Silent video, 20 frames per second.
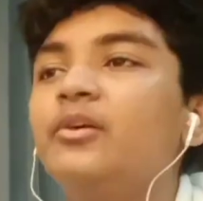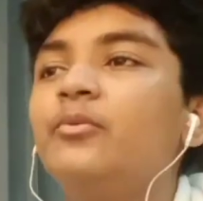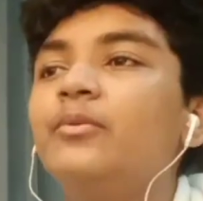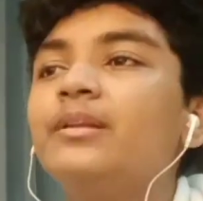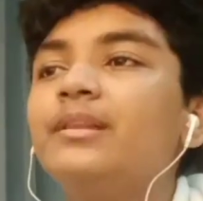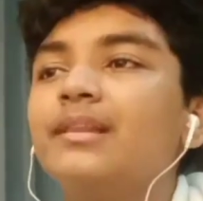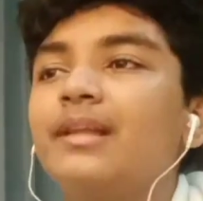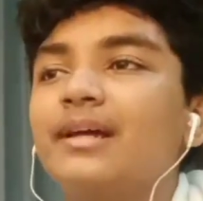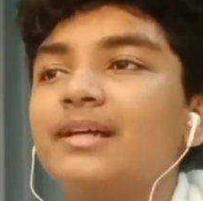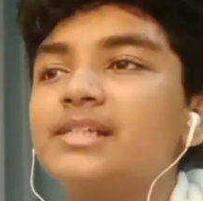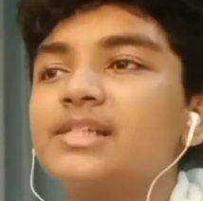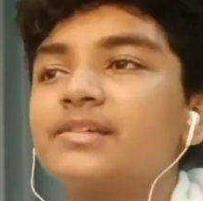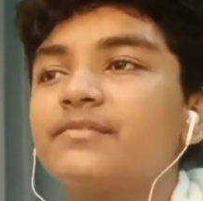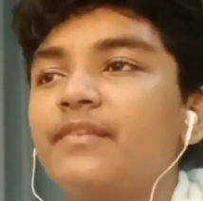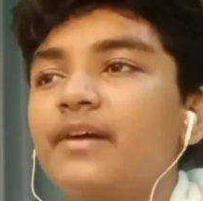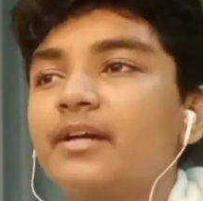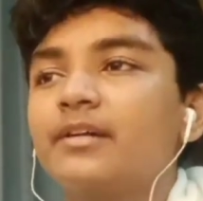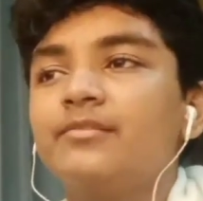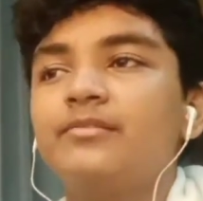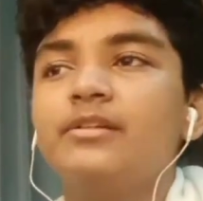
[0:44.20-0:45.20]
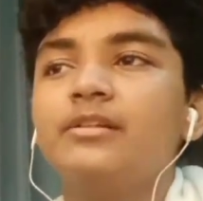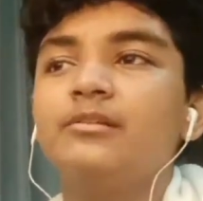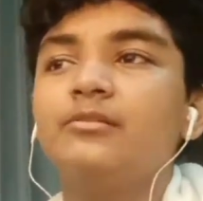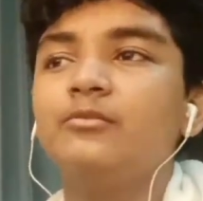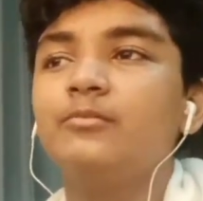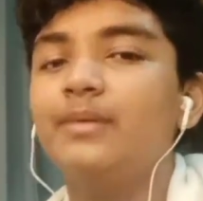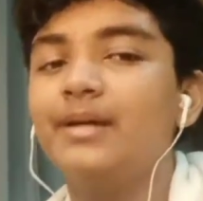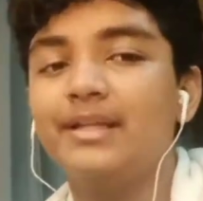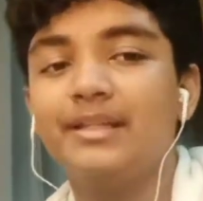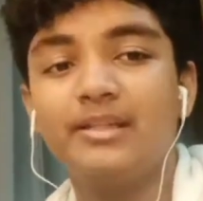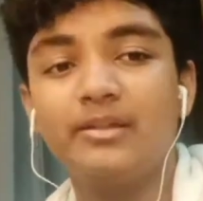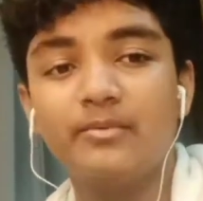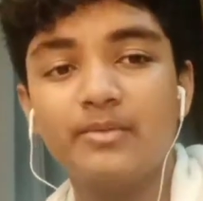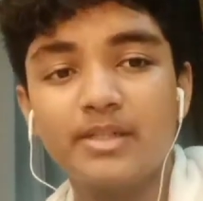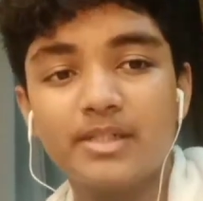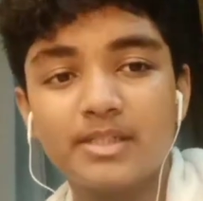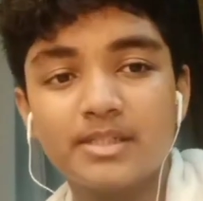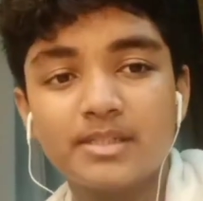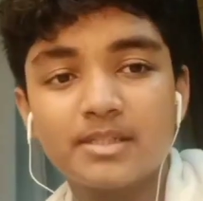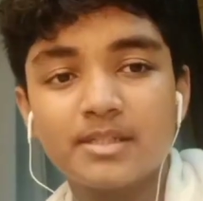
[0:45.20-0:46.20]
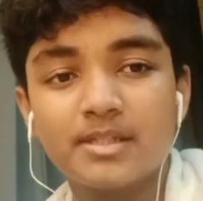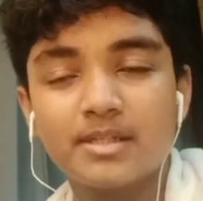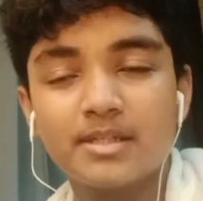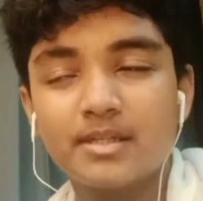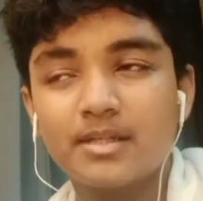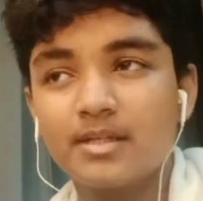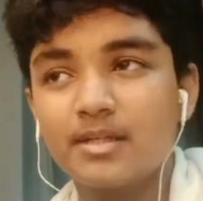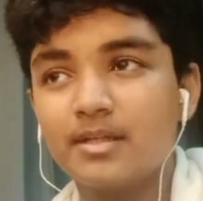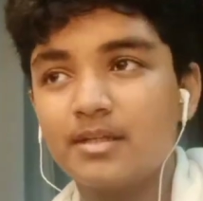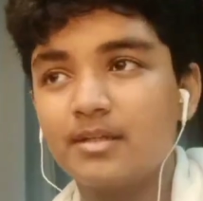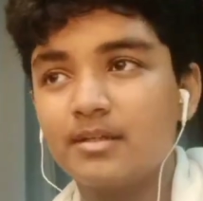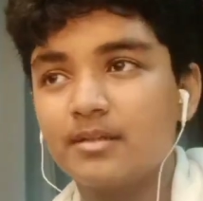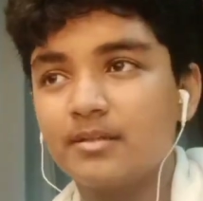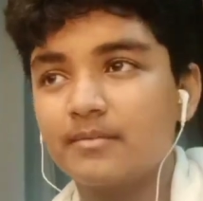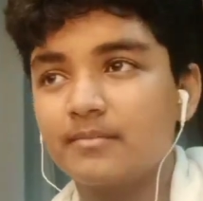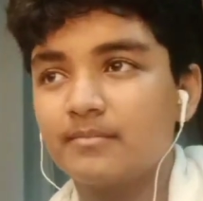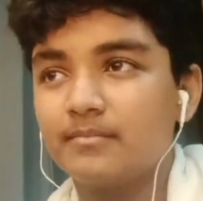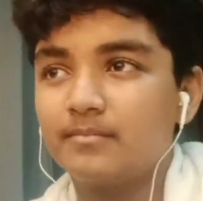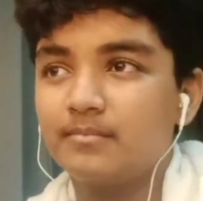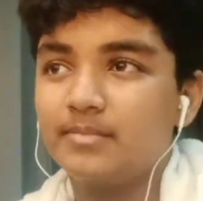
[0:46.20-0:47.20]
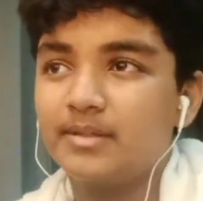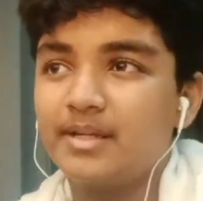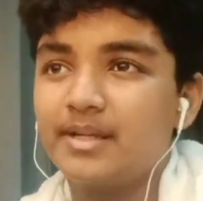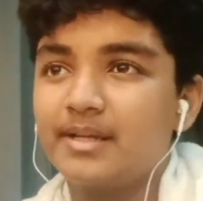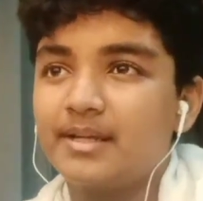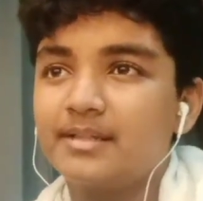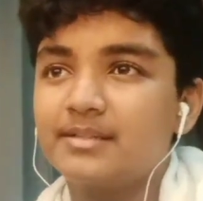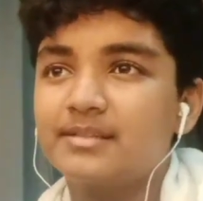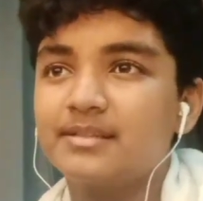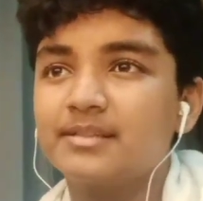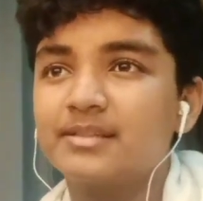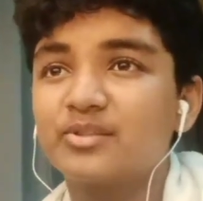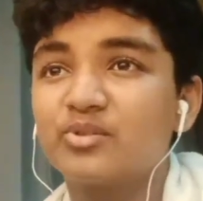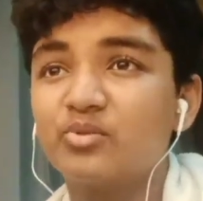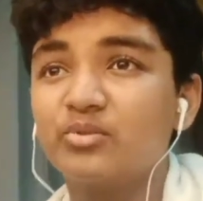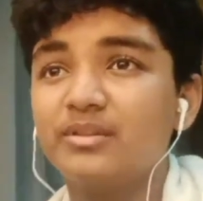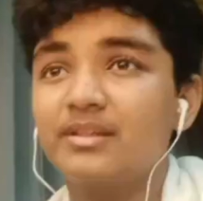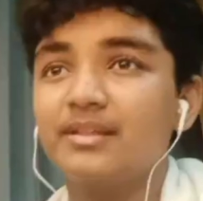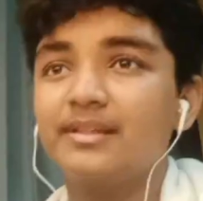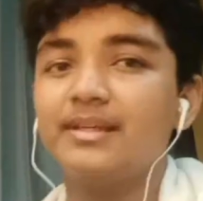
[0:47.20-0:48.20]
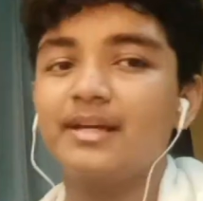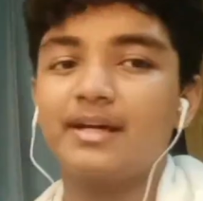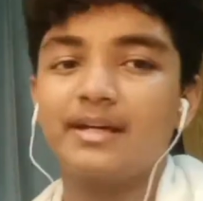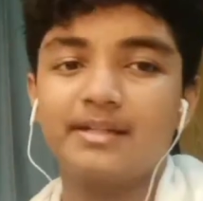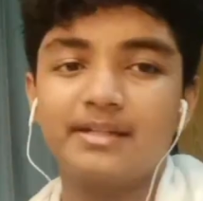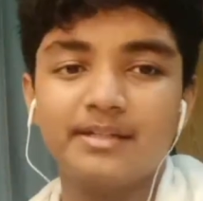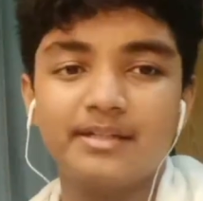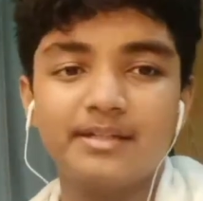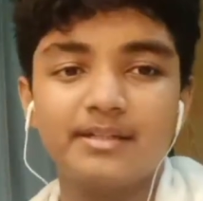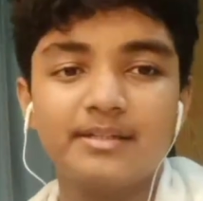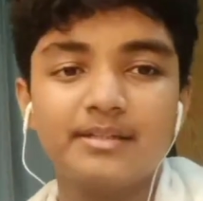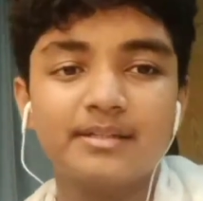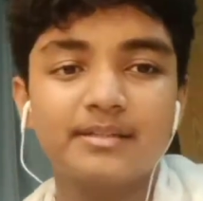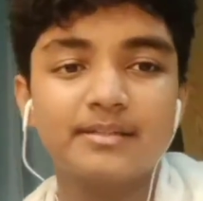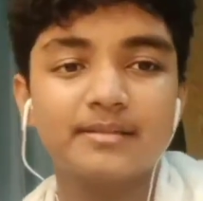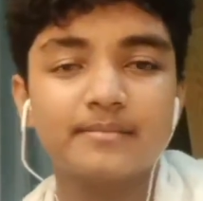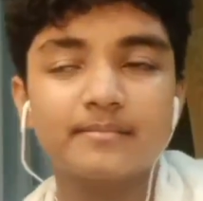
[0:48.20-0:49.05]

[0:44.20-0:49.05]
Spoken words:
no one likes factory loot anyways, but I guess it's cool that they added it.